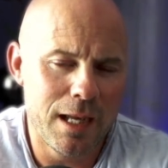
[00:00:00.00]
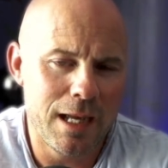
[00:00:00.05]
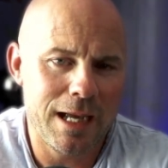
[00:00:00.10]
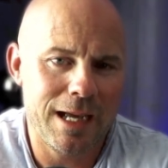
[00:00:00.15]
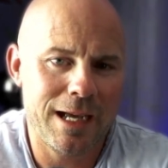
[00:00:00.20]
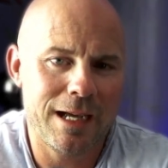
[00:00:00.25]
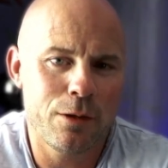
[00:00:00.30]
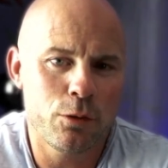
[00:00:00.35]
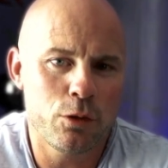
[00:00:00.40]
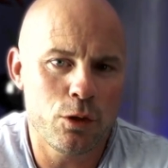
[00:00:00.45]

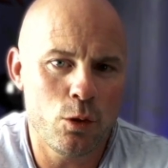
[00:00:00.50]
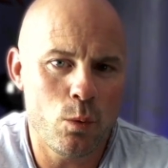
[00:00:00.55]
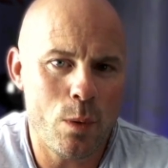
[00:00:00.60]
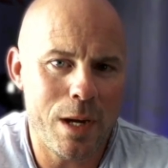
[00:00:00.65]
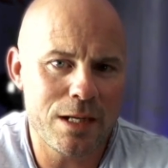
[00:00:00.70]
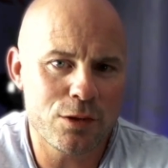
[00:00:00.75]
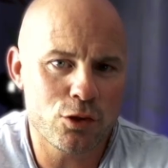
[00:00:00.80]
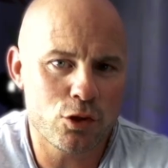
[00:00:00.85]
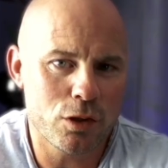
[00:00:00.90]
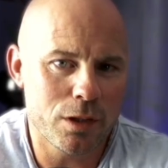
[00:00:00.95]
how you
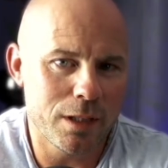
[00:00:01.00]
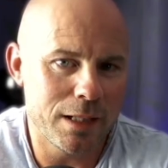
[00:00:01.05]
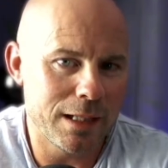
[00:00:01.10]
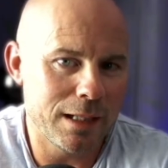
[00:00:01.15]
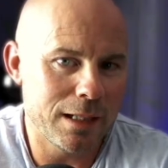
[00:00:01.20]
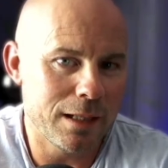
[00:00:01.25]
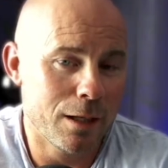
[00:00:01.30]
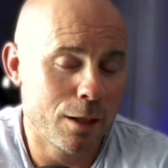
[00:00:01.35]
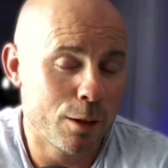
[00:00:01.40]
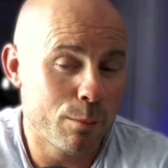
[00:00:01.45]

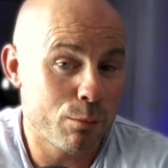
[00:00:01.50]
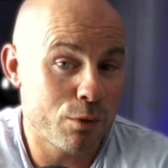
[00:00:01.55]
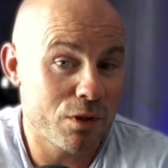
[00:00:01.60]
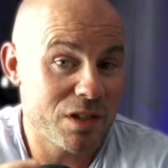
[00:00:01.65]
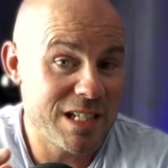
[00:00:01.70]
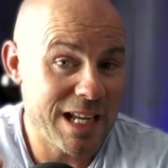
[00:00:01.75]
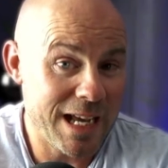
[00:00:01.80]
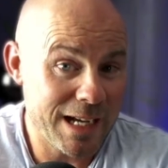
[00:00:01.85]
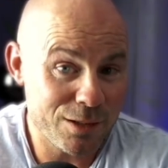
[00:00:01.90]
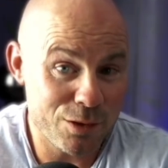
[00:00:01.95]
actually
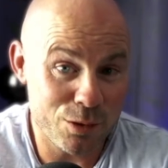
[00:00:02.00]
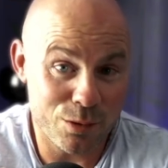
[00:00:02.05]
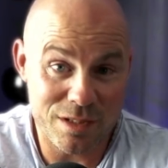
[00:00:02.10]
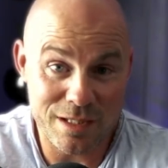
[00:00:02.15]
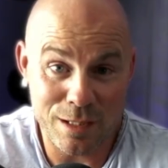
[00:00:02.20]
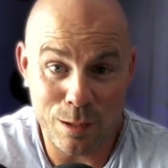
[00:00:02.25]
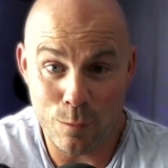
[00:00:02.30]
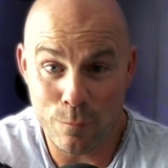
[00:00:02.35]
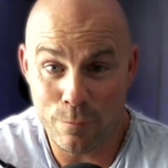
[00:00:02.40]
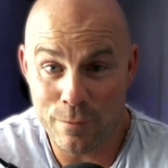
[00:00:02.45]
protect
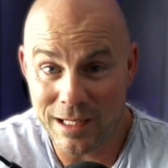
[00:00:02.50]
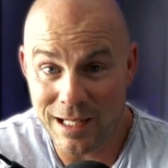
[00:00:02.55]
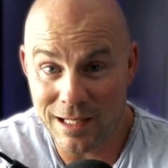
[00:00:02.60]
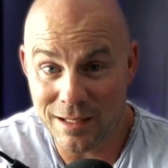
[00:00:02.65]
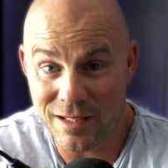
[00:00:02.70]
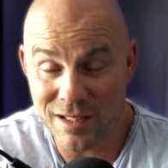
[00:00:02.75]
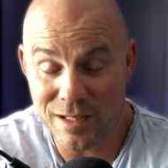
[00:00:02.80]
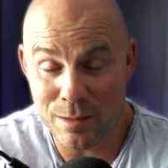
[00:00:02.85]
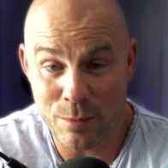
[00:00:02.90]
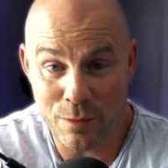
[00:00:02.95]
yourself
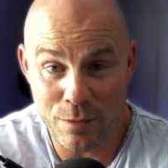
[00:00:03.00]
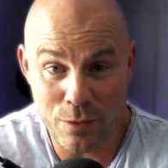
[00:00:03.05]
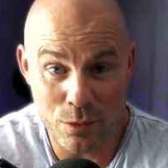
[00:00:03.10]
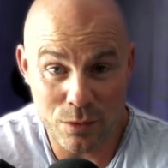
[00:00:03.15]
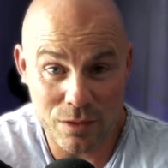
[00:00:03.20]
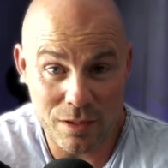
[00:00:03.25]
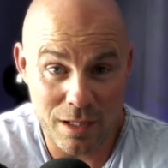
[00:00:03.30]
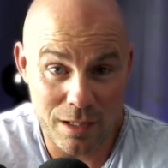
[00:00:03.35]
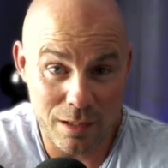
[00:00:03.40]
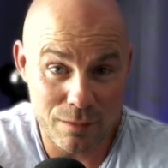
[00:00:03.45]
against some of
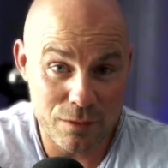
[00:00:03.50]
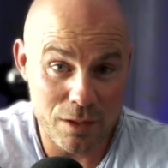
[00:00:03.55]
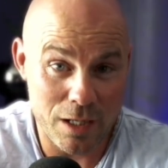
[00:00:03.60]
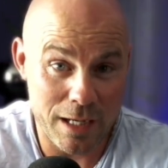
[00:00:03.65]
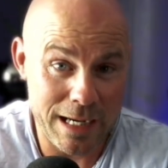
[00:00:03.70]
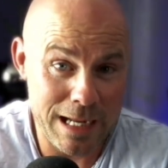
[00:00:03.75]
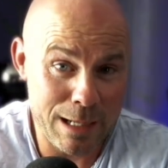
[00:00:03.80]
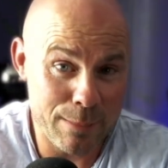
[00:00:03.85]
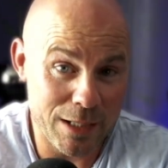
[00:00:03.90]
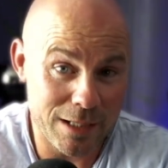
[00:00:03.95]
those kind of
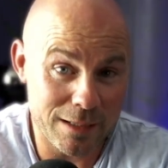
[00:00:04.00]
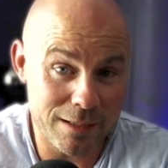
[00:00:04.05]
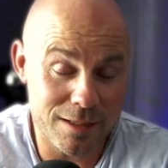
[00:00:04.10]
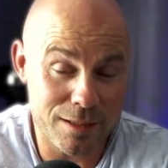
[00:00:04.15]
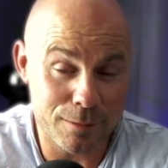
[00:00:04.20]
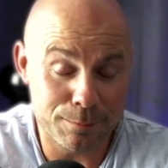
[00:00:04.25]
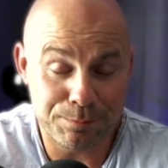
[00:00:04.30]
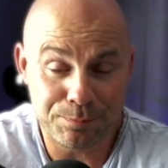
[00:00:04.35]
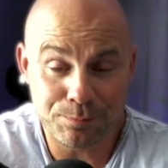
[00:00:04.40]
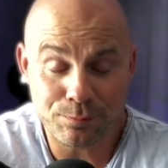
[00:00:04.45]
dynamics,